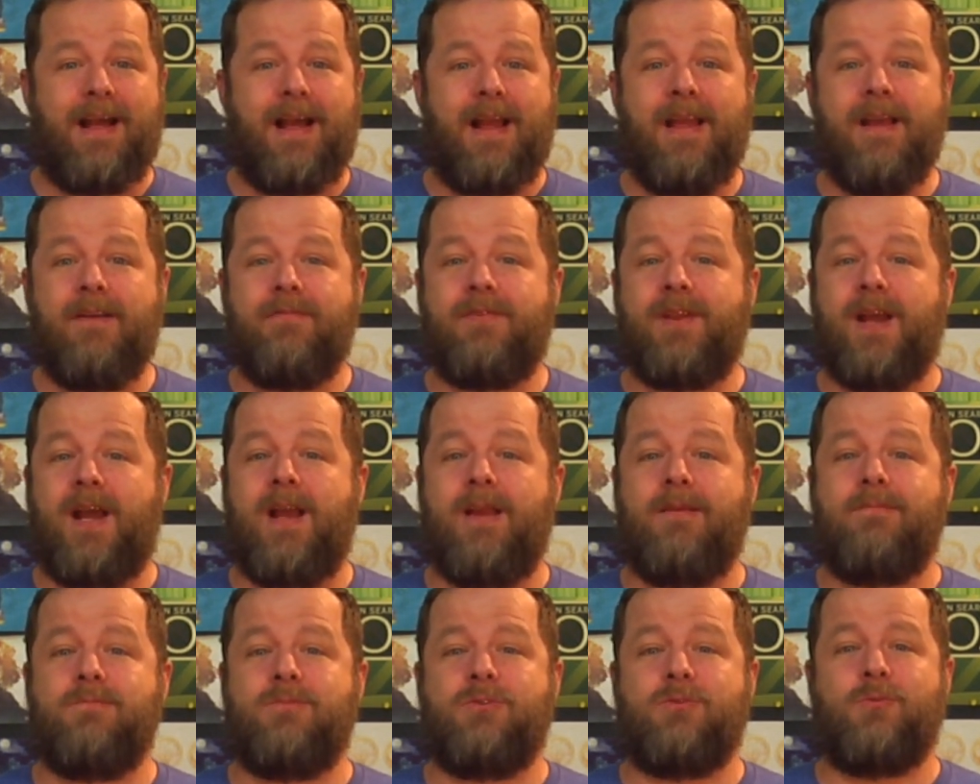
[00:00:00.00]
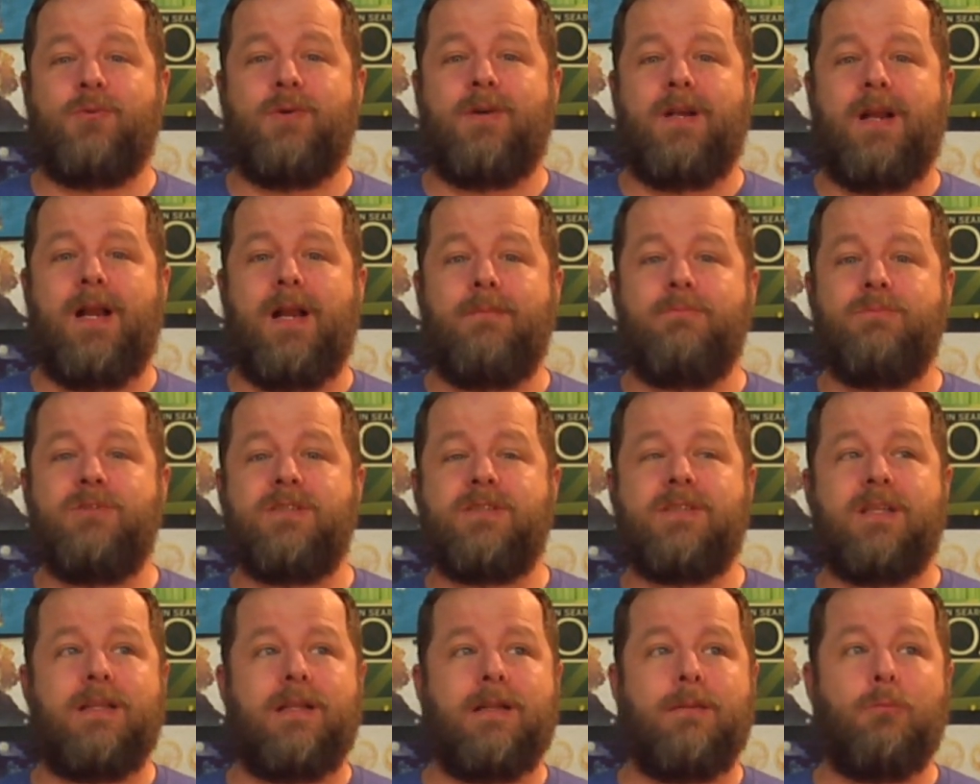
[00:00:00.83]
I have times where I'm
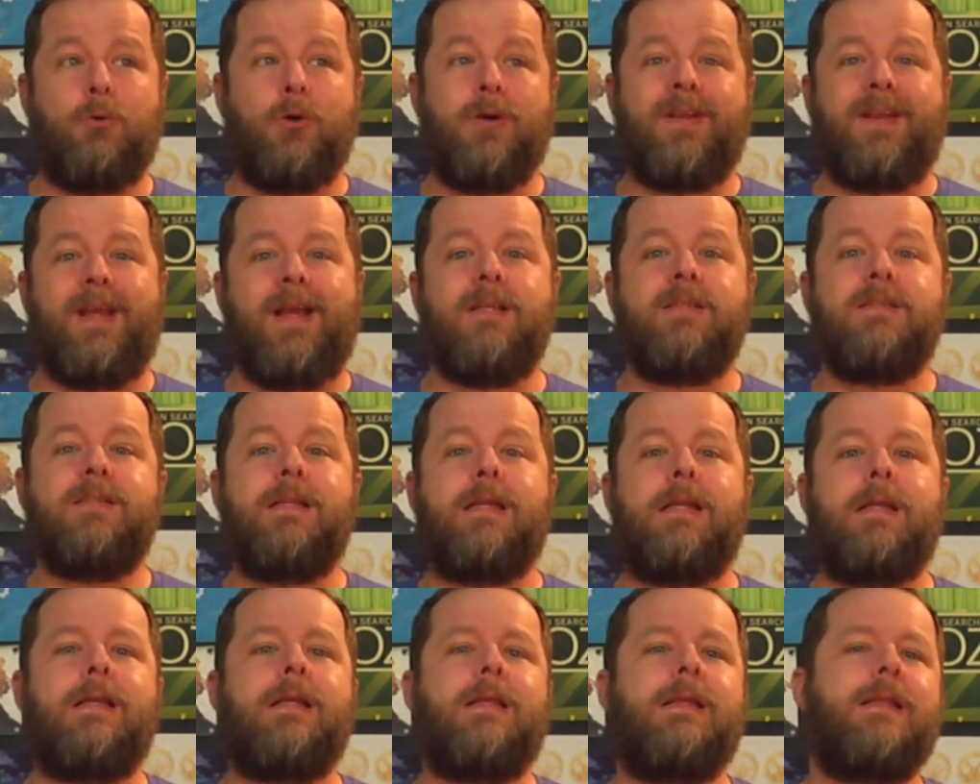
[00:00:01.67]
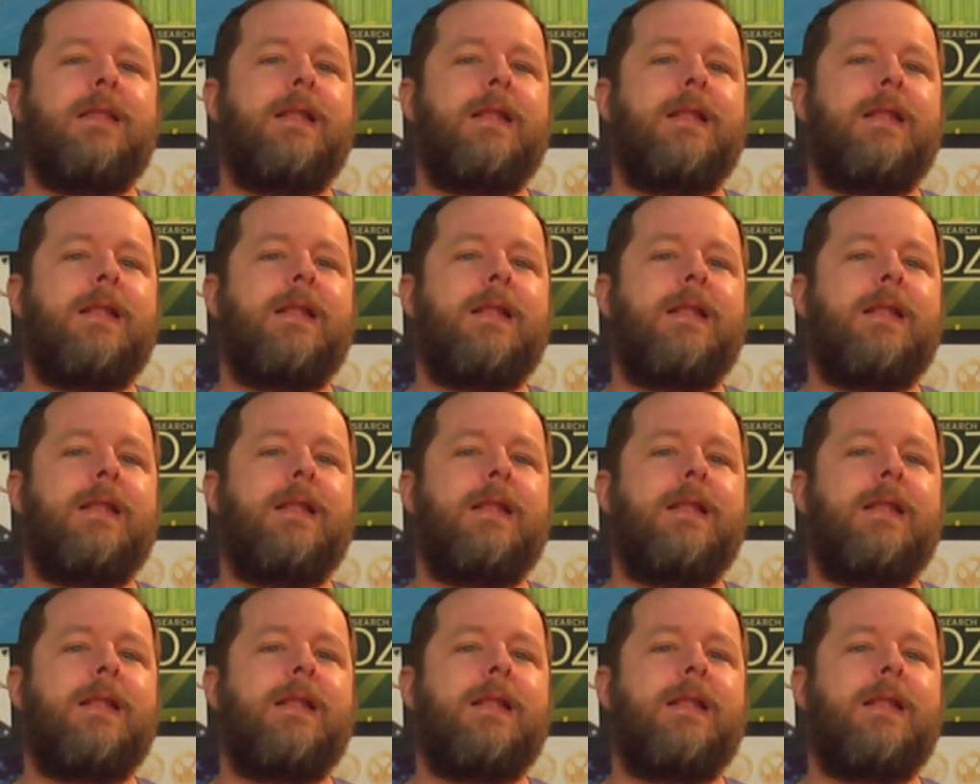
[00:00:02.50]
just a little more testy